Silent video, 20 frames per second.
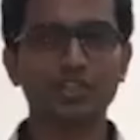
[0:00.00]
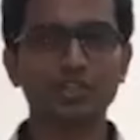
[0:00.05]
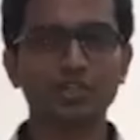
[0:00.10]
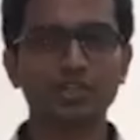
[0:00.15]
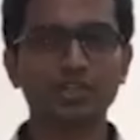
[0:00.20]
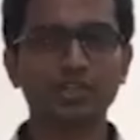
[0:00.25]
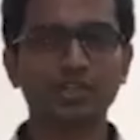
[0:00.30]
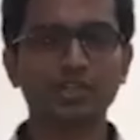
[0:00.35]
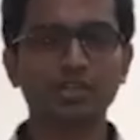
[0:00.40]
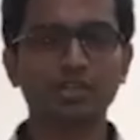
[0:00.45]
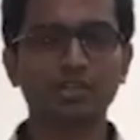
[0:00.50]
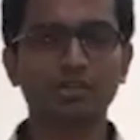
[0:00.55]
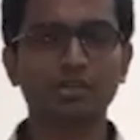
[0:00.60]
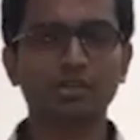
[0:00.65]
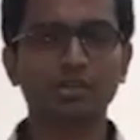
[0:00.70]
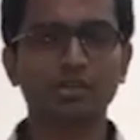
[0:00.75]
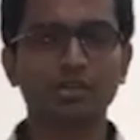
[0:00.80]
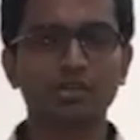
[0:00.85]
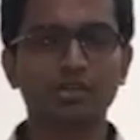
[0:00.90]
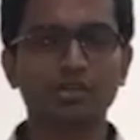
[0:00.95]
Engineering.
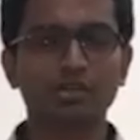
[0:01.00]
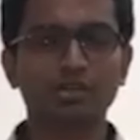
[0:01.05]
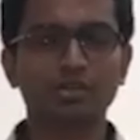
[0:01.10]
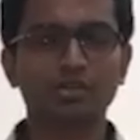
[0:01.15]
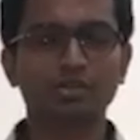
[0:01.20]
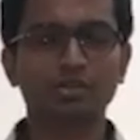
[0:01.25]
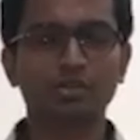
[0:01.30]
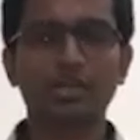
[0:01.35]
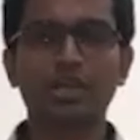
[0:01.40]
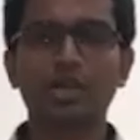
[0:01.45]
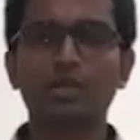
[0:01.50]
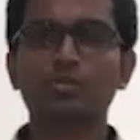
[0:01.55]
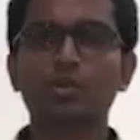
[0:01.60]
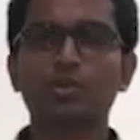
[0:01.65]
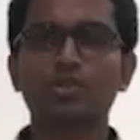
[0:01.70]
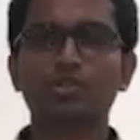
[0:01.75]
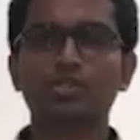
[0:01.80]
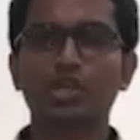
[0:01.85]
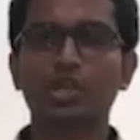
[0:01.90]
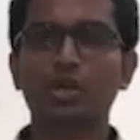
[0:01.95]
Today I'm
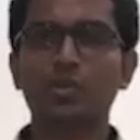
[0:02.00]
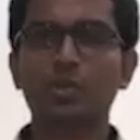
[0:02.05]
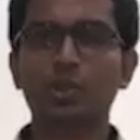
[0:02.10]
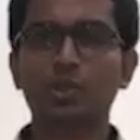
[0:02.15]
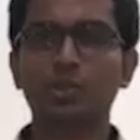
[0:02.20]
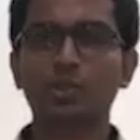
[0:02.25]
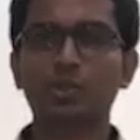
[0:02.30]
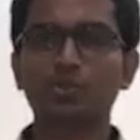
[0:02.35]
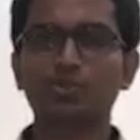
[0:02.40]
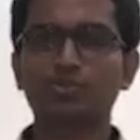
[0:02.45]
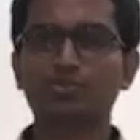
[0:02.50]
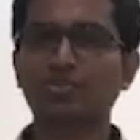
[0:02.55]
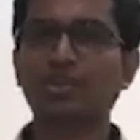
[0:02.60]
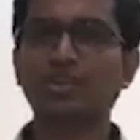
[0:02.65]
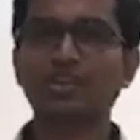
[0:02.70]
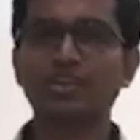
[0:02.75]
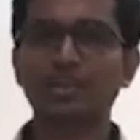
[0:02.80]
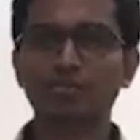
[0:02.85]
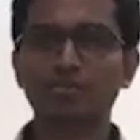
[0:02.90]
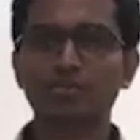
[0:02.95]
going to share with you
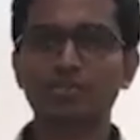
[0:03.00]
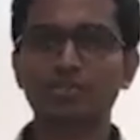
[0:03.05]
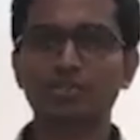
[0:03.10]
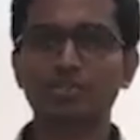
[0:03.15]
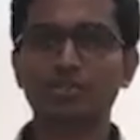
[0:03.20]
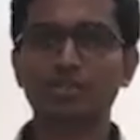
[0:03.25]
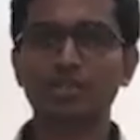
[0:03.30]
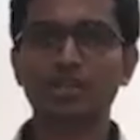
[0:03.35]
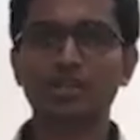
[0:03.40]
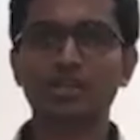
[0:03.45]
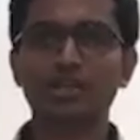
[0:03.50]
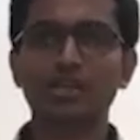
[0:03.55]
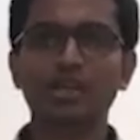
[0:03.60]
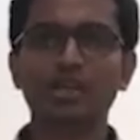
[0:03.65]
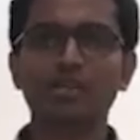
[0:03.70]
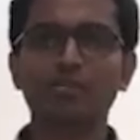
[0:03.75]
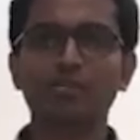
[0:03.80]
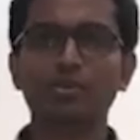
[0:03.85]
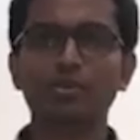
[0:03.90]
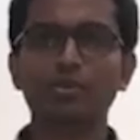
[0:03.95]
three tips that will
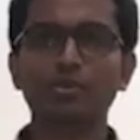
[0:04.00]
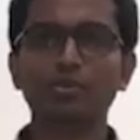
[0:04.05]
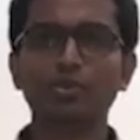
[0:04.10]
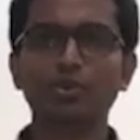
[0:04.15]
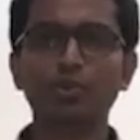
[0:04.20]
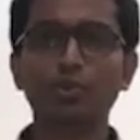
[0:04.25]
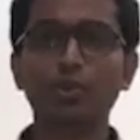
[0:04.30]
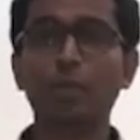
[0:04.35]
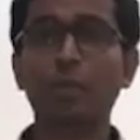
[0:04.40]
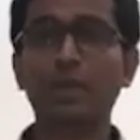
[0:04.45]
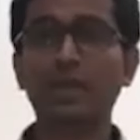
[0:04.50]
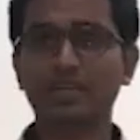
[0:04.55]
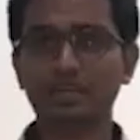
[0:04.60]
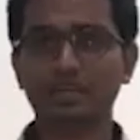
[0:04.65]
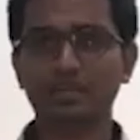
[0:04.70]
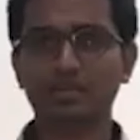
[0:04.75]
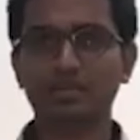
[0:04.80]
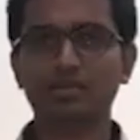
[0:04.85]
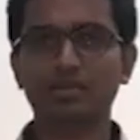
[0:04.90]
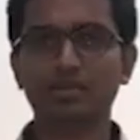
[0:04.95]
help you do
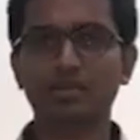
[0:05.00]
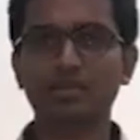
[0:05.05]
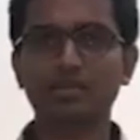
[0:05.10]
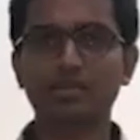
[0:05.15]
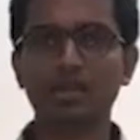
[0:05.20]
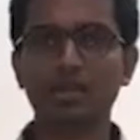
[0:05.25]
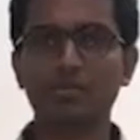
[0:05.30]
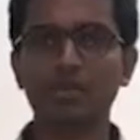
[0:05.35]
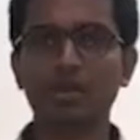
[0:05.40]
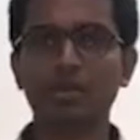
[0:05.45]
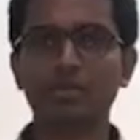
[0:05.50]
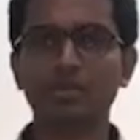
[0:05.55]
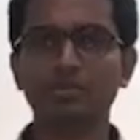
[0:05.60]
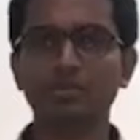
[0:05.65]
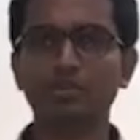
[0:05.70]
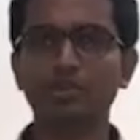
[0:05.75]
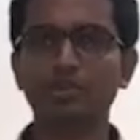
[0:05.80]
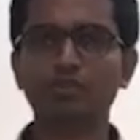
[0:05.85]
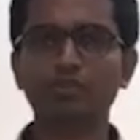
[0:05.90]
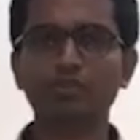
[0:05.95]
better in the
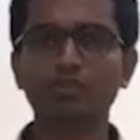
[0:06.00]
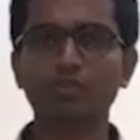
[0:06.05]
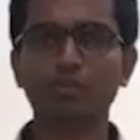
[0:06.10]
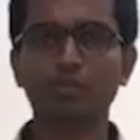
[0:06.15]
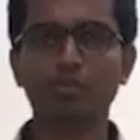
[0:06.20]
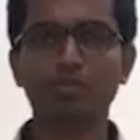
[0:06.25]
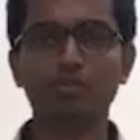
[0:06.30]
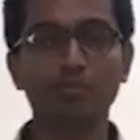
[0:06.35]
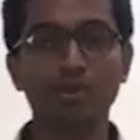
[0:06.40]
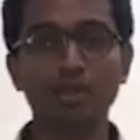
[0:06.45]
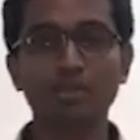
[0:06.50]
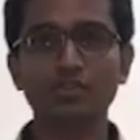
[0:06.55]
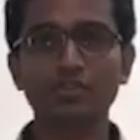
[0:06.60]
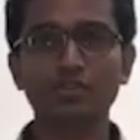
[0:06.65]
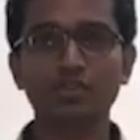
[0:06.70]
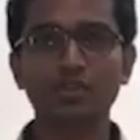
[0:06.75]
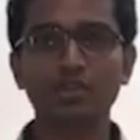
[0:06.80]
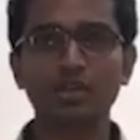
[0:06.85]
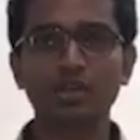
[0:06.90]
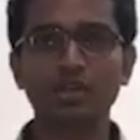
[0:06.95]
upcoming three to four
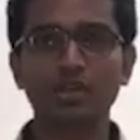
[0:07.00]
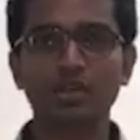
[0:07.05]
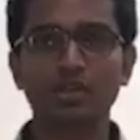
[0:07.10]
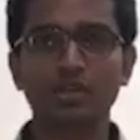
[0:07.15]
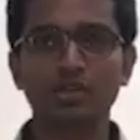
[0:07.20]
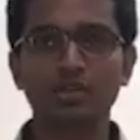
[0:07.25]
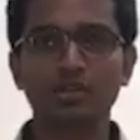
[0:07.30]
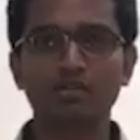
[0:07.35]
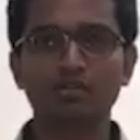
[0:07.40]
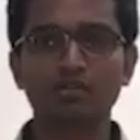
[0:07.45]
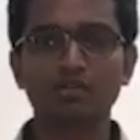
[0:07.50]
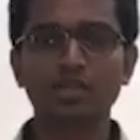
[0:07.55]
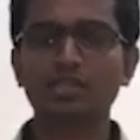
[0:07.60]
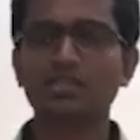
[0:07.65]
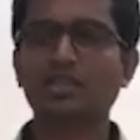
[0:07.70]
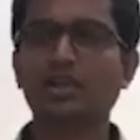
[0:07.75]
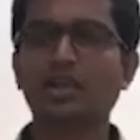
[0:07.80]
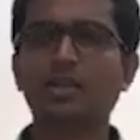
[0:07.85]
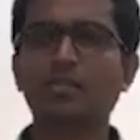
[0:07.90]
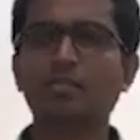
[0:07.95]
months.
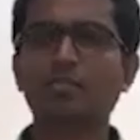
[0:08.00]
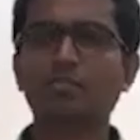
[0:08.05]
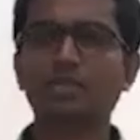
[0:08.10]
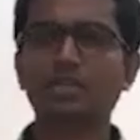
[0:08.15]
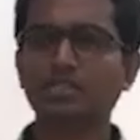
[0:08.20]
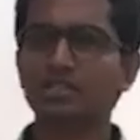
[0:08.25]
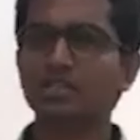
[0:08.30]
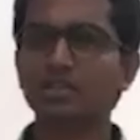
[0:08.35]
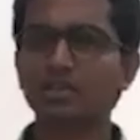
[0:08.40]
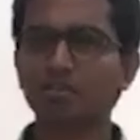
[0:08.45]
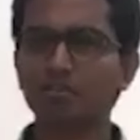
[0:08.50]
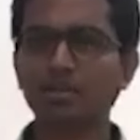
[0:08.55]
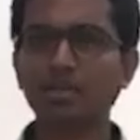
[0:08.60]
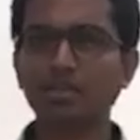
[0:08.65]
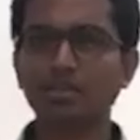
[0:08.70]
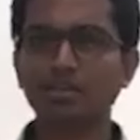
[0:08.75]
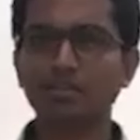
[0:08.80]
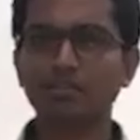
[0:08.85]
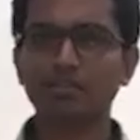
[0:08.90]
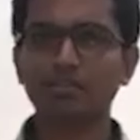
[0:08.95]
Things that I personally
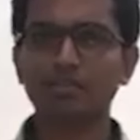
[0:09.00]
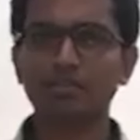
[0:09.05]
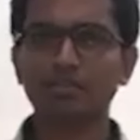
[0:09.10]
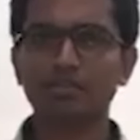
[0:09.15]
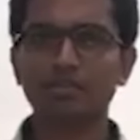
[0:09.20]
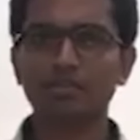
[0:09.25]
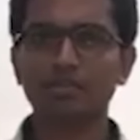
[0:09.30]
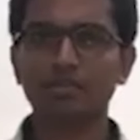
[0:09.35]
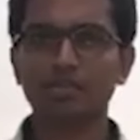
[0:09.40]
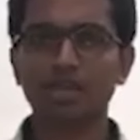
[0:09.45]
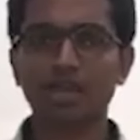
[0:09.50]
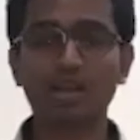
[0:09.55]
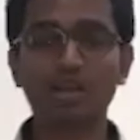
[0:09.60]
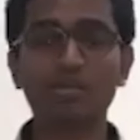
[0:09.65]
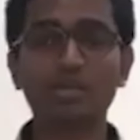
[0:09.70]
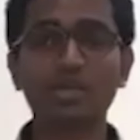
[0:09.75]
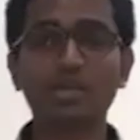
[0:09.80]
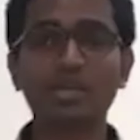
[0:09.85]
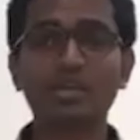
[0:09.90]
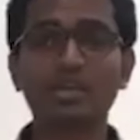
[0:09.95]
believe that
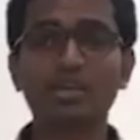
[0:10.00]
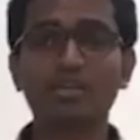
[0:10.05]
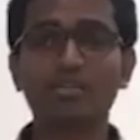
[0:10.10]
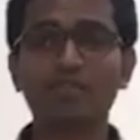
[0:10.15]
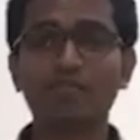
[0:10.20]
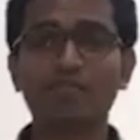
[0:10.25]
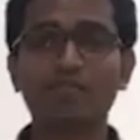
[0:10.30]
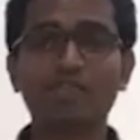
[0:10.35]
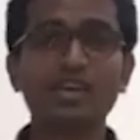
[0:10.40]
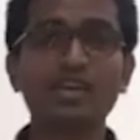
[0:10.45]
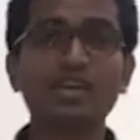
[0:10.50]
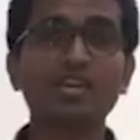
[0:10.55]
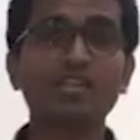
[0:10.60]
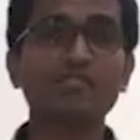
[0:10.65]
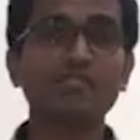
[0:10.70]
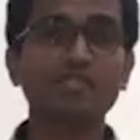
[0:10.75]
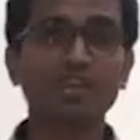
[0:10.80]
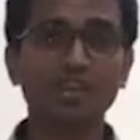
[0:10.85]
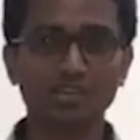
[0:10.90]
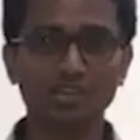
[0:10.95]
will be very
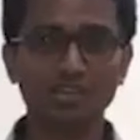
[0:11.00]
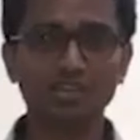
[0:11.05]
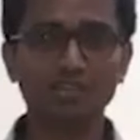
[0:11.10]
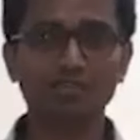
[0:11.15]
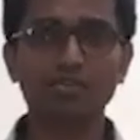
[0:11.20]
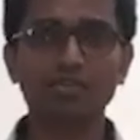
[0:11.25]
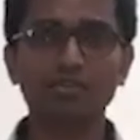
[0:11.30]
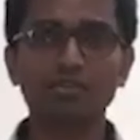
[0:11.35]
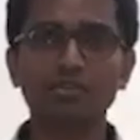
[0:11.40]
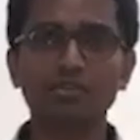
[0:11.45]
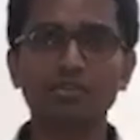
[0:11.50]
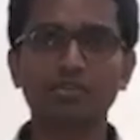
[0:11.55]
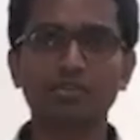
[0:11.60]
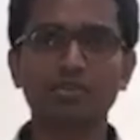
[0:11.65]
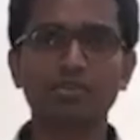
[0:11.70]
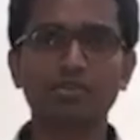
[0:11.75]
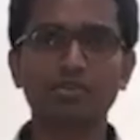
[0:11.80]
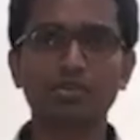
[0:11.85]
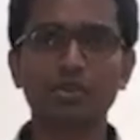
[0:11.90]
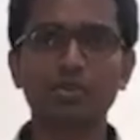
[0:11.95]
effective
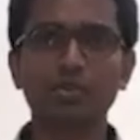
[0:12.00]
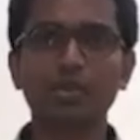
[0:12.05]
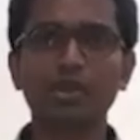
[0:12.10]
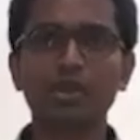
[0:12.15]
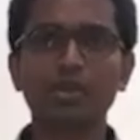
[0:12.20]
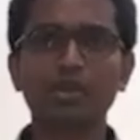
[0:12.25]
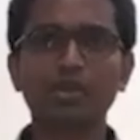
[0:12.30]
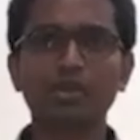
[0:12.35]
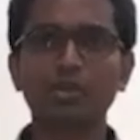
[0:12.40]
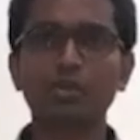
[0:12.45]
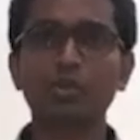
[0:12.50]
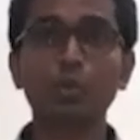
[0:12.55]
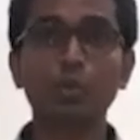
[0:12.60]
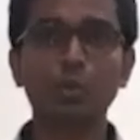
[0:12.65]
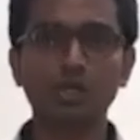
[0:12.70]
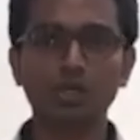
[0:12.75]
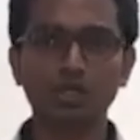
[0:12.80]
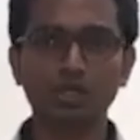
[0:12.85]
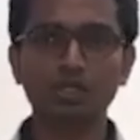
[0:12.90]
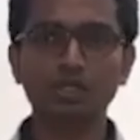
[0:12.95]
to the way you
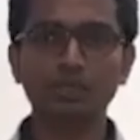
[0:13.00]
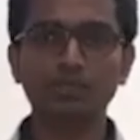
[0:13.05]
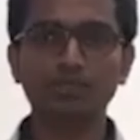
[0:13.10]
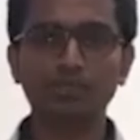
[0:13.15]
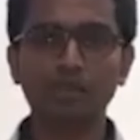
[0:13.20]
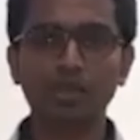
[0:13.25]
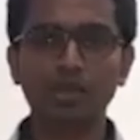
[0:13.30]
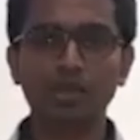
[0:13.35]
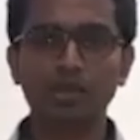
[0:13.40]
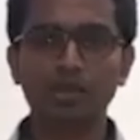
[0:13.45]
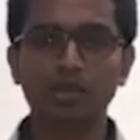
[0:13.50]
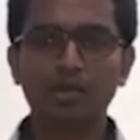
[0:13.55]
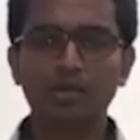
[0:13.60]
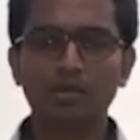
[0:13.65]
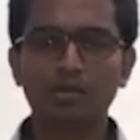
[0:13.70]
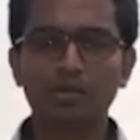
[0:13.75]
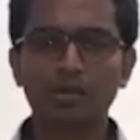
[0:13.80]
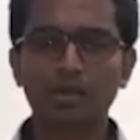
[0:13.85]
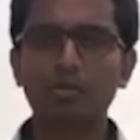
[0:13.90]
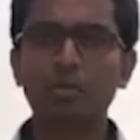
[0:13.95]
work.
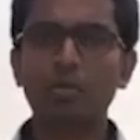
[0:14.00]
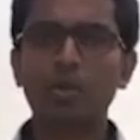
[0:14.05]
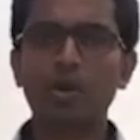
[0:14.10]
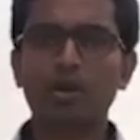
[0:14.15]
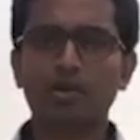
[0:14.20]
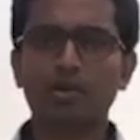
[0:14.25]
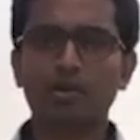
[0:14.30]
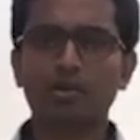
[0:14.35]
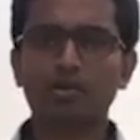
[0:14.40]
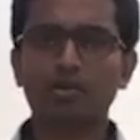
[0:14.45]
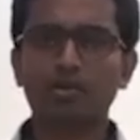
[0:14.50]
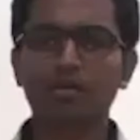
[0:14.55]
Number one,